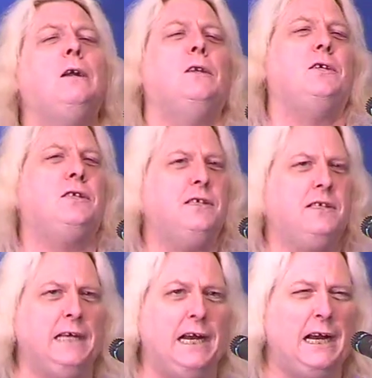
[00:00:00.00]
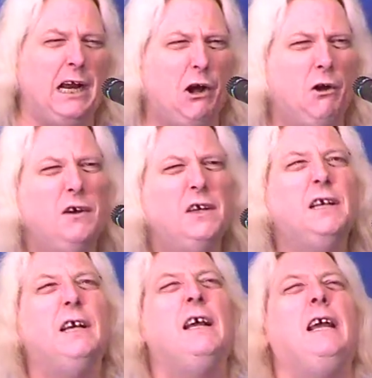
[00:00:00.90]
on the scale,
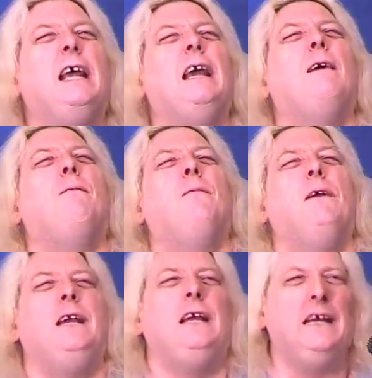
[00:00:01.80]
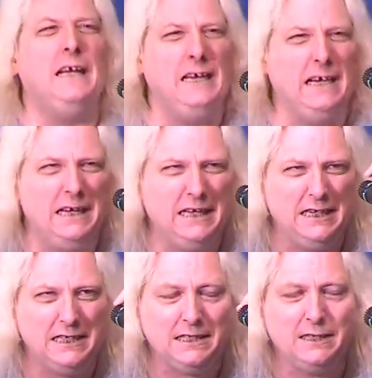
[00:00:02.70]
if it
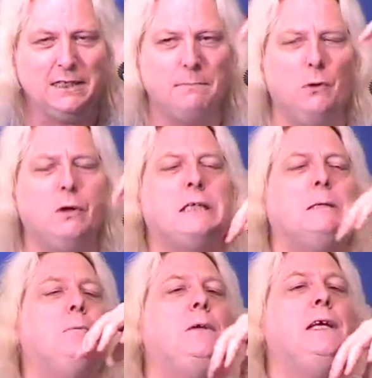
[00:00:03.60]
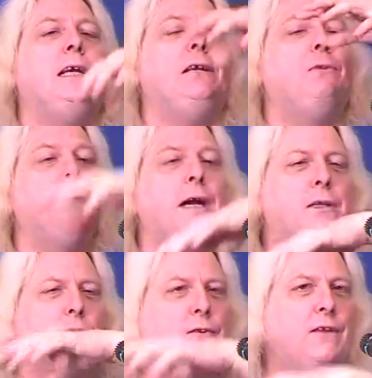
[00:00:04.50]
is supposedly
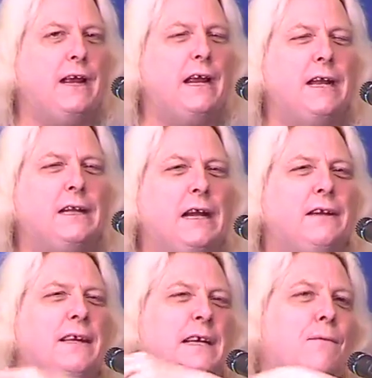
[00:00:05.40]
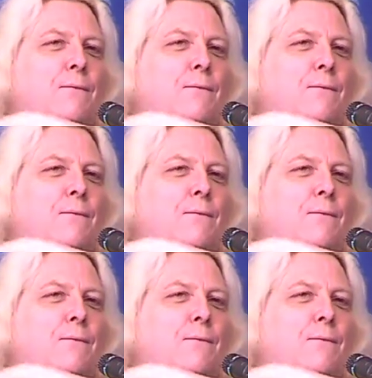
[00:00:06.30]
lighter than, I think, a